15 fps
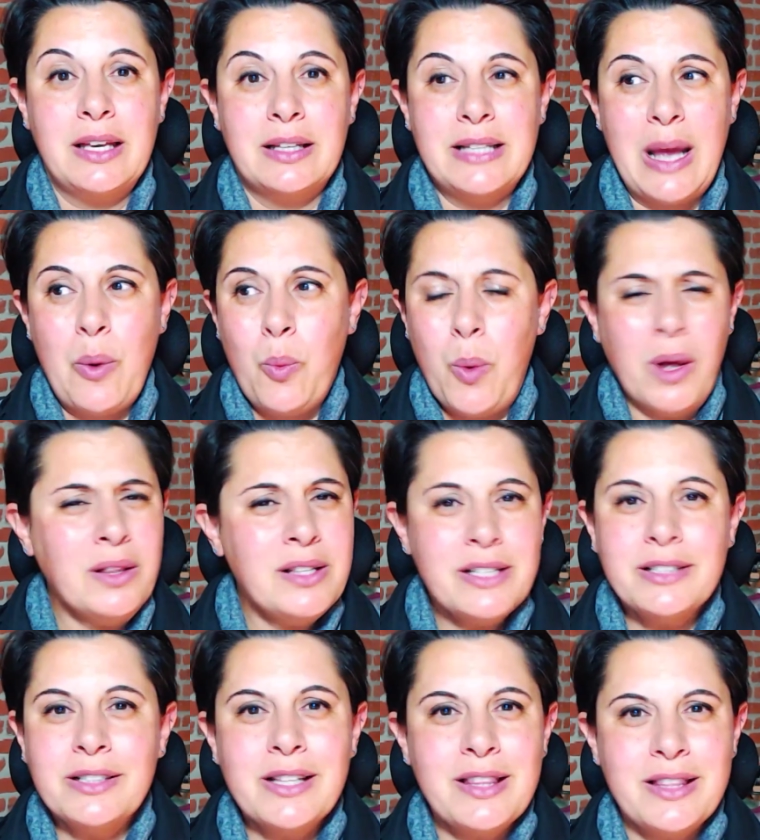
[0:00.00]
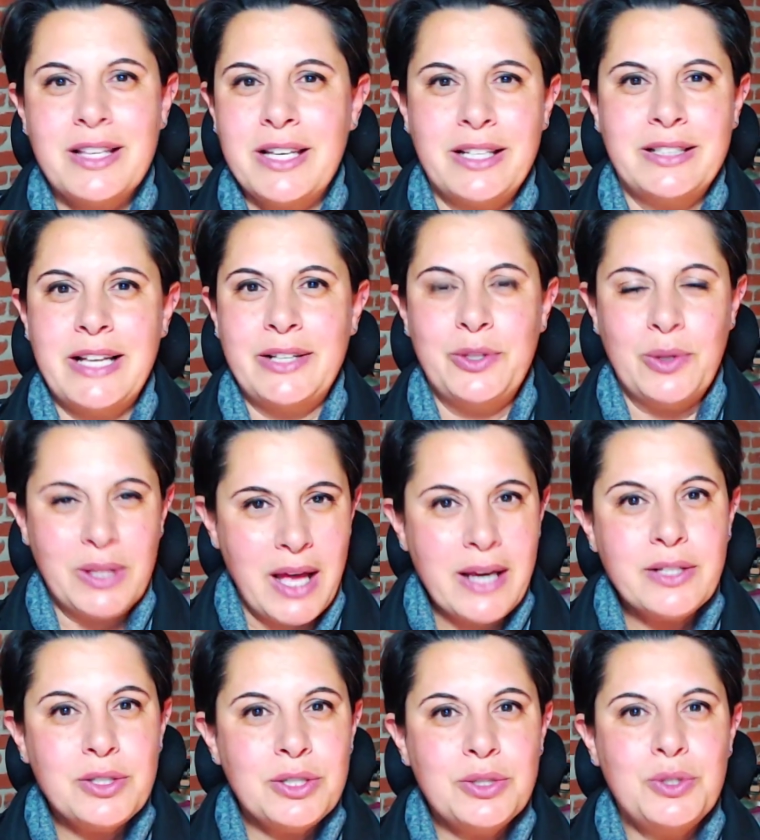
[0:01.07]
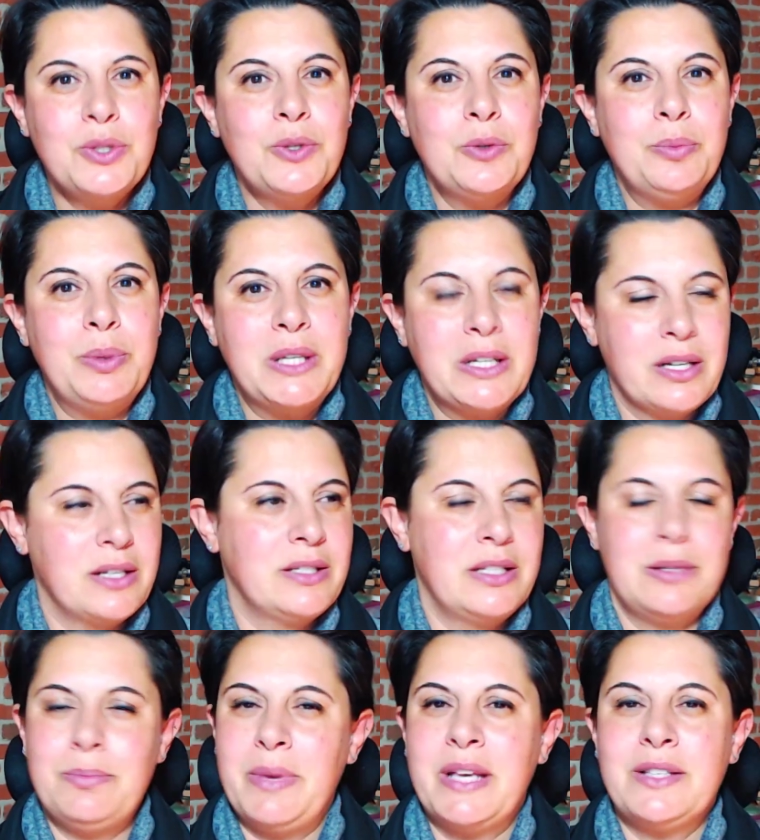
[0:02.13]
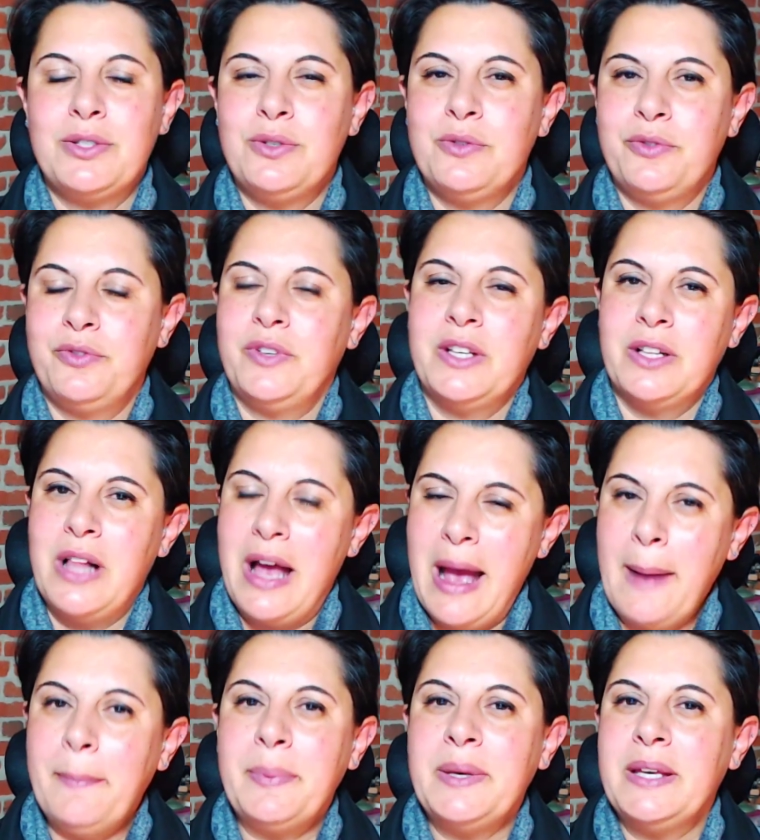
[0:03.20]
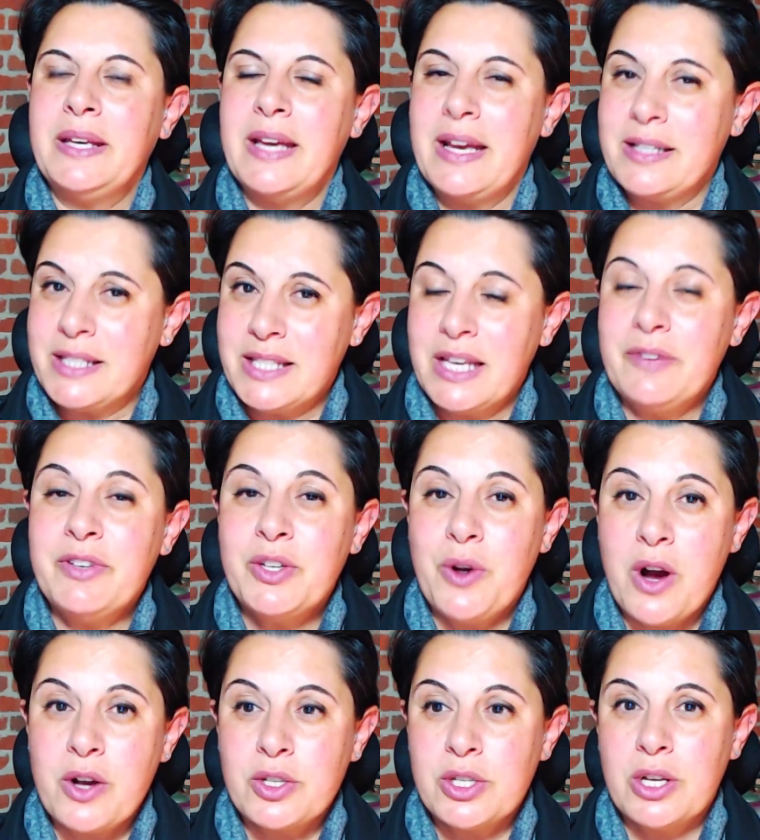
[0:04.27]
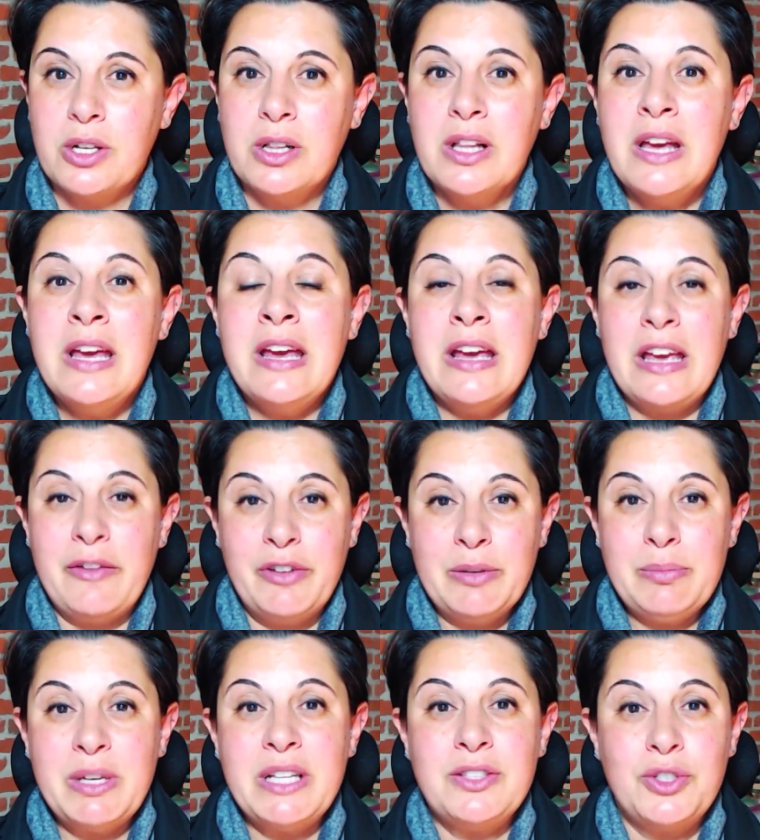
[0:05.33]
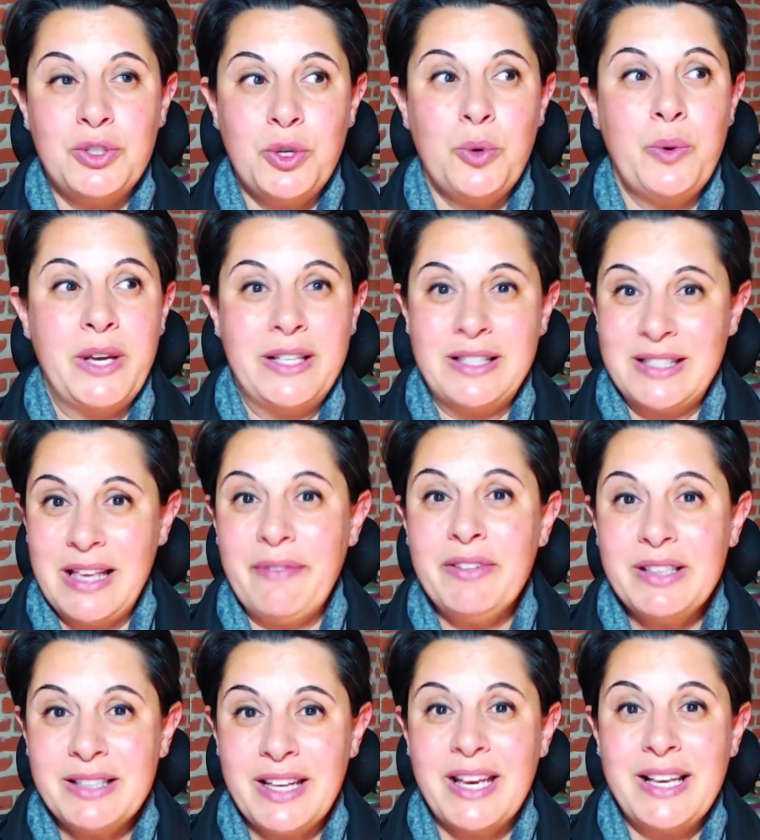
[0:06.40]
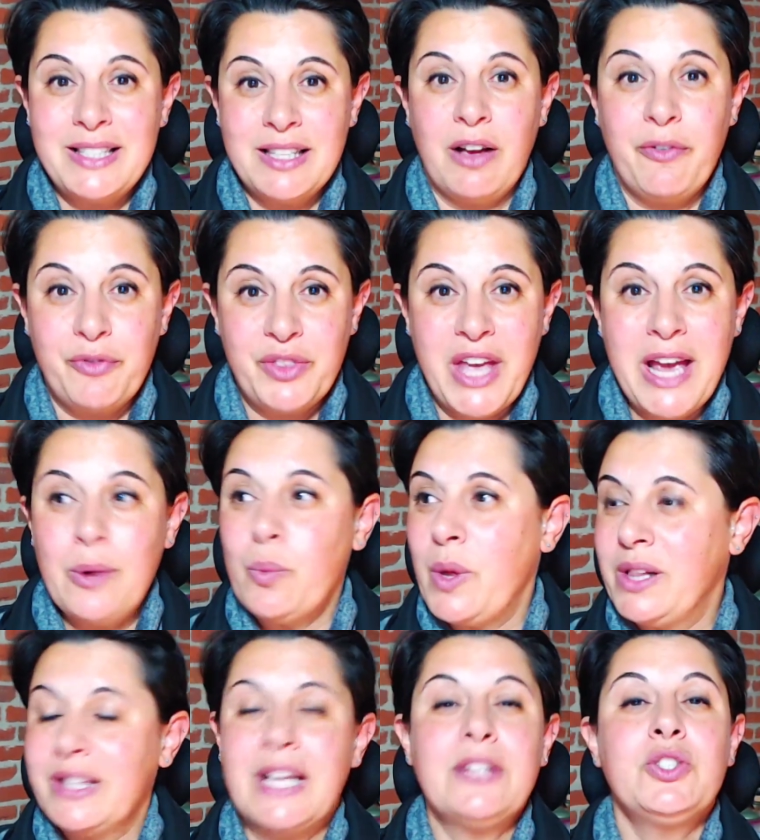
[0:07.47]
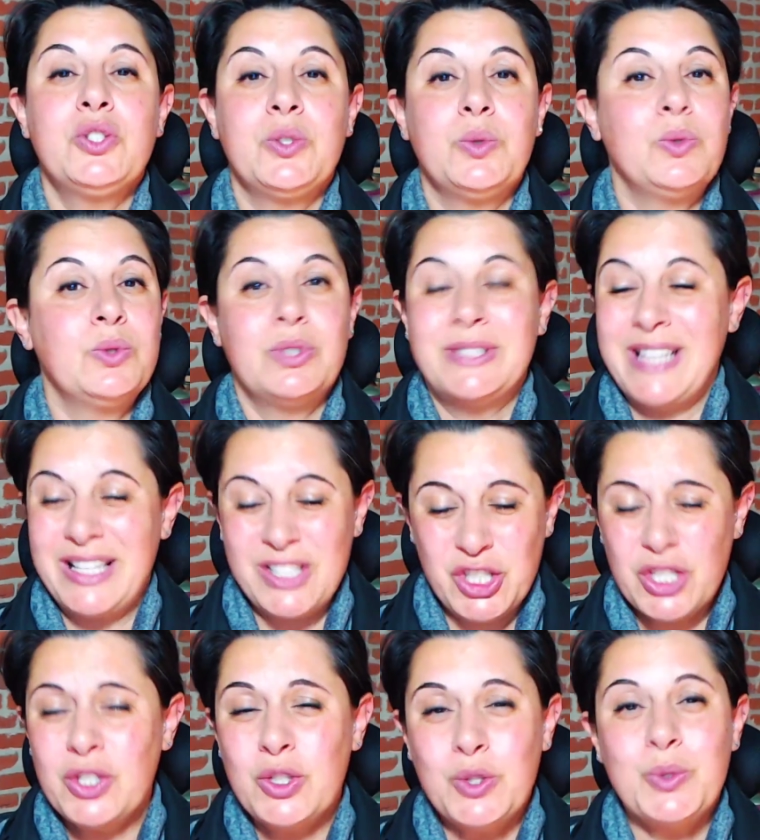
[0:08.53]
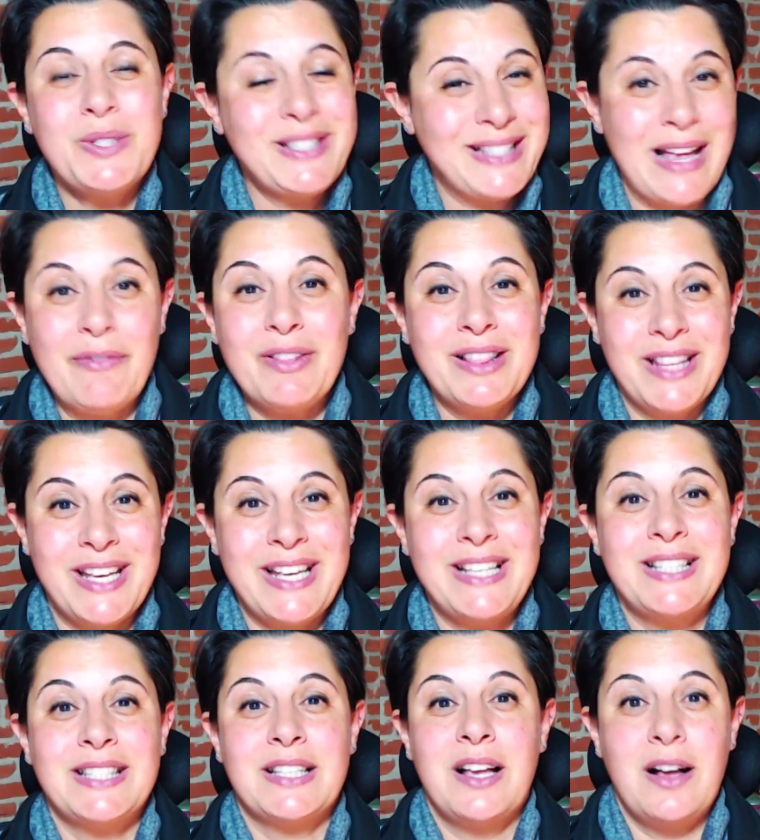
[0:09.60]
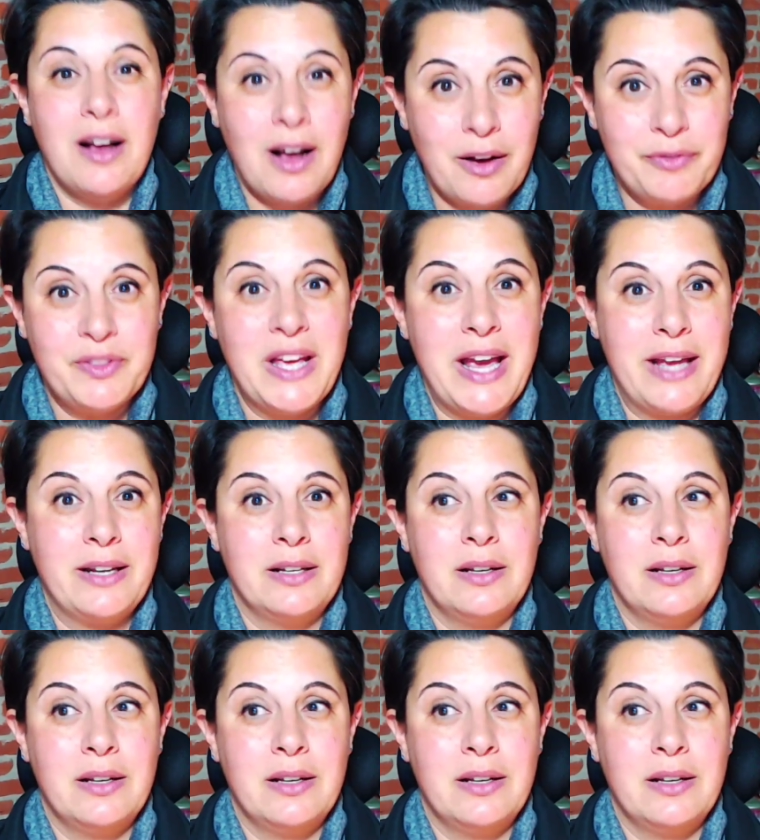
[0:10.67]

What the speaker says: that one little thing that you like to do because it makes you feel happy and safe in your art channel, if it means doing 7 days of that, well then just do 7 days of that.